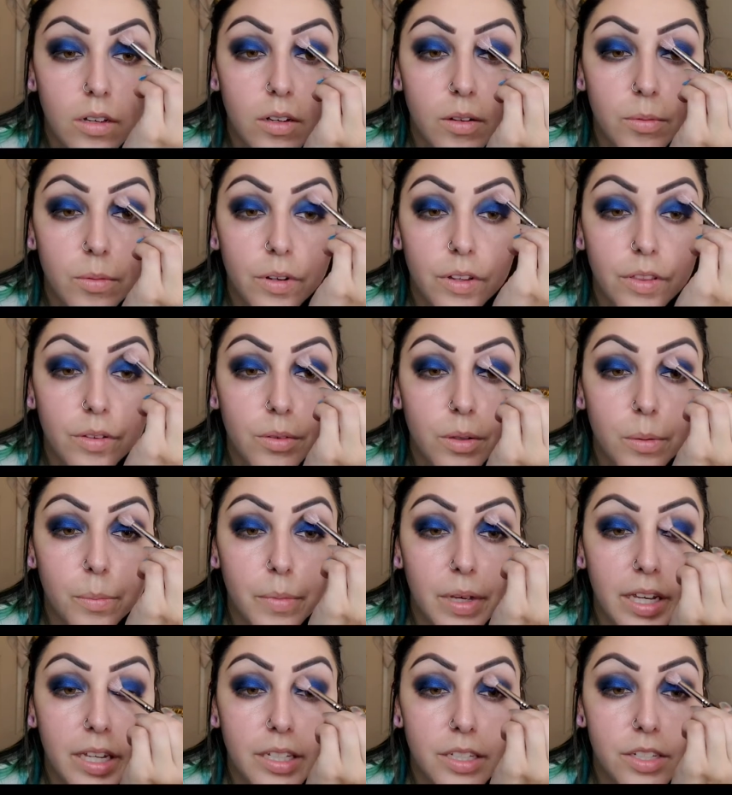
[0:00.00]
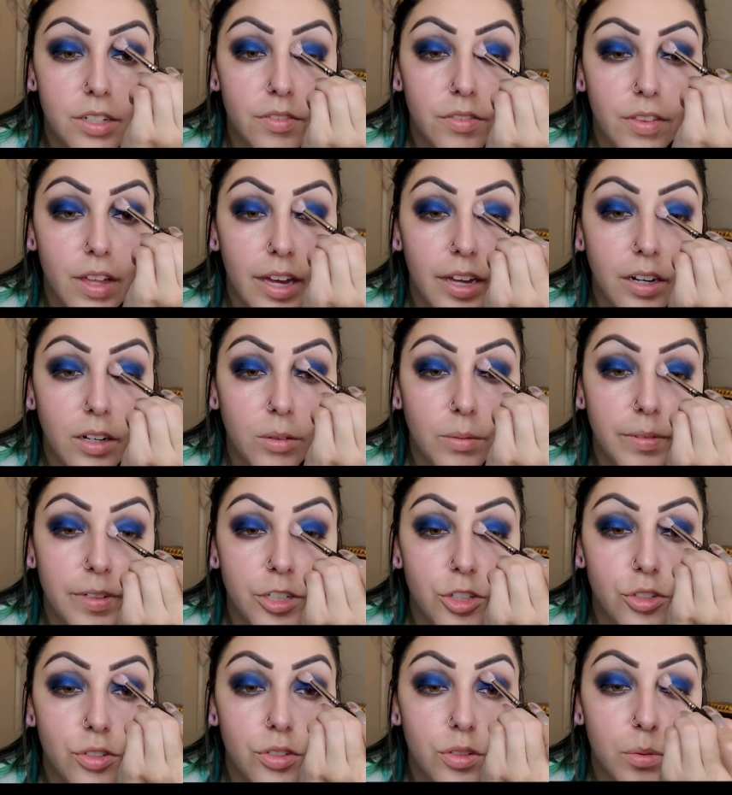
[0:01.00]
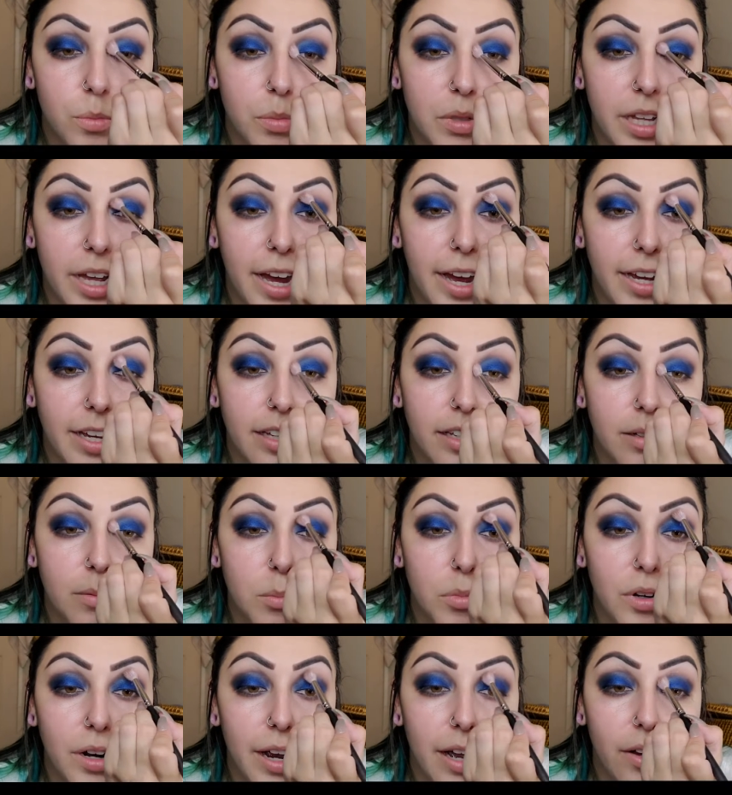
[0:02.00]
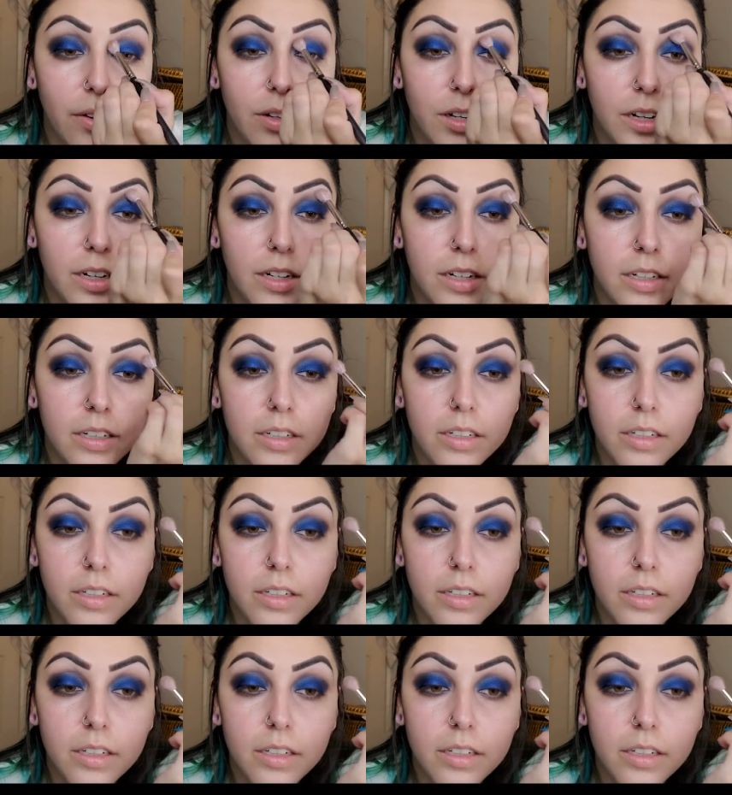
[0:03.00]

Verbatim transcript: where the remains of that original black and brown are